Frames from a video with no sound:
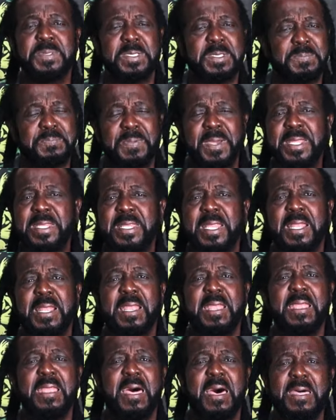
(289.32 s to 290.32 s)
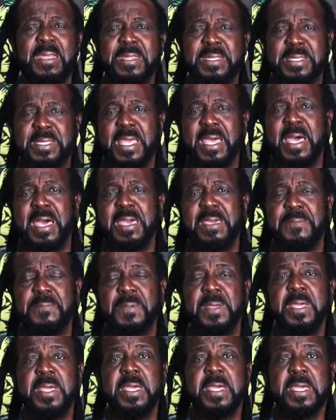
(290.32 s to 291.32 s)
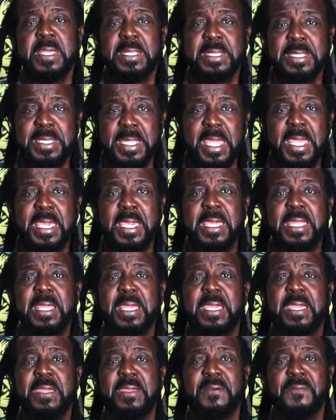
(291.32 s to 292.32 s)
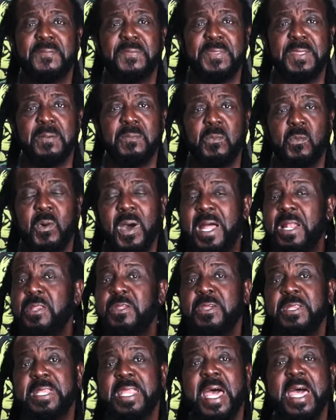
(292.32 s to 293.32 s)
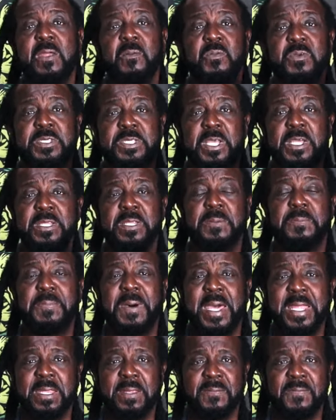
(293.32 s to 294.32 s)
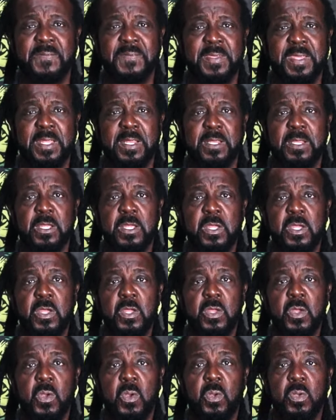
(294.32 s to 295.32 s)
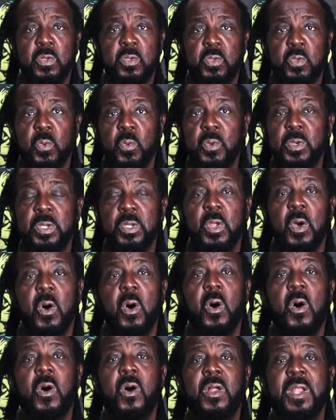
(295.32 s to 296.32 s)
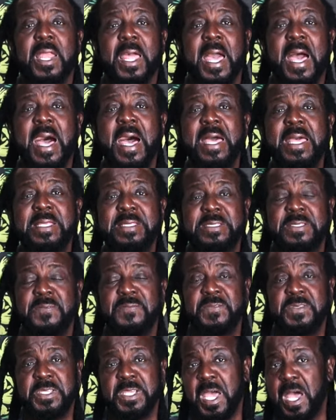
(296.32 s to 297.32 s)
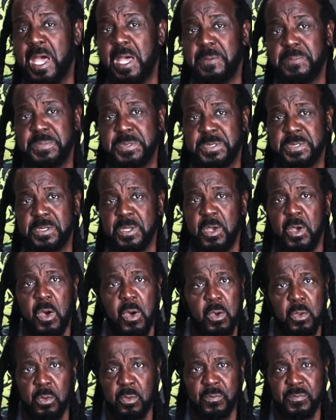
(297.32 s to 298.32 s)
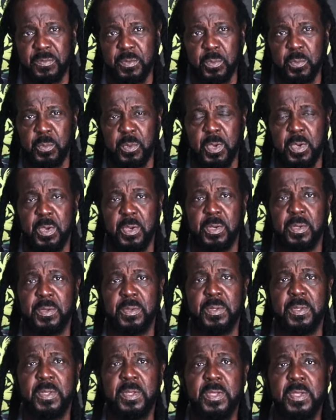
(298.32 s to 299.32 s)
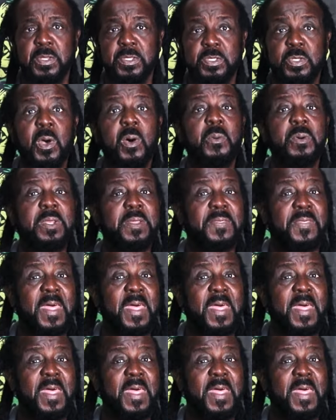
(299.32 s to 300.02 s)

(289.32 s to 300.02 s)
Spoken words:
spend a lot of time taking care of them while your dad was on the battlefield doing all kinds of jobs all over the world. So I want to